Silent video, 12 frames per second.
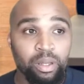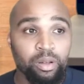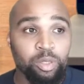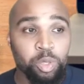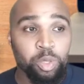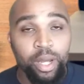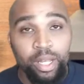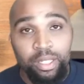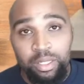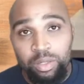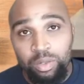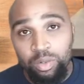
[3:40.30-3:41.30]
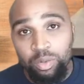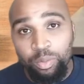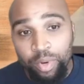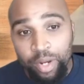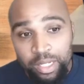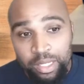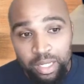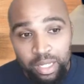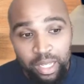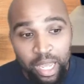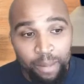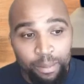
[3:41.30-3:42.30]
trying to bridge the
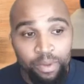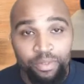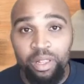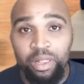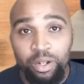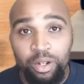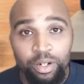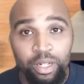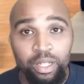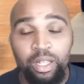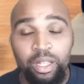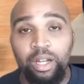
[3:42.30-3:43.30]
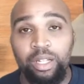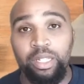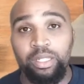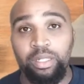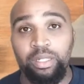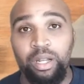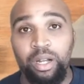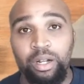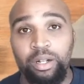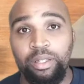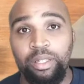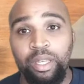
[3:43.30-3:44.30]
gap of the learning loss, as it's
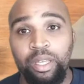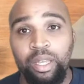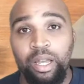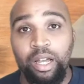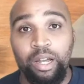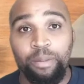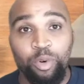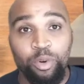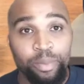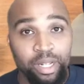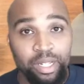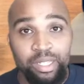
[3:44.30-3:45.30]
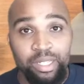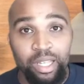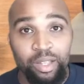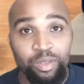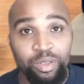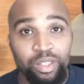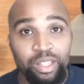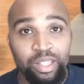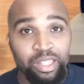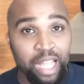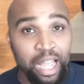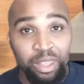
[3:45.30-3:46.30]
called, or many say
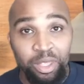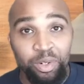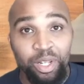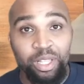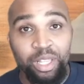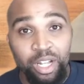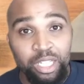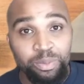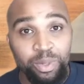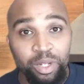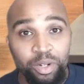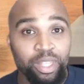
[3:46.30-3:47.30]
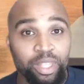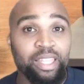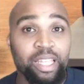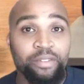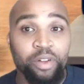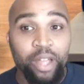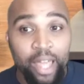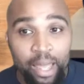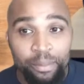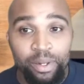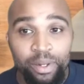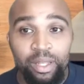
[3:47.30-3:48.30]
not learning loss, but learning that never
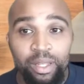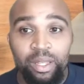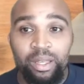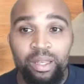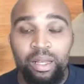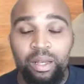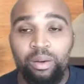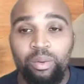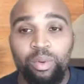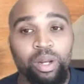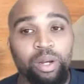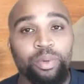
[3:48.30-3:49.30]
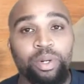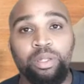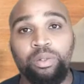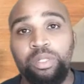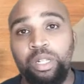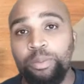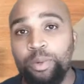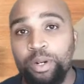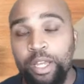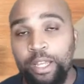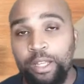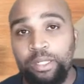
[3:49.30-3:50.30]
happened. We don't want to lose any more
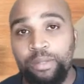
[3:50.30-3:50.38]
days.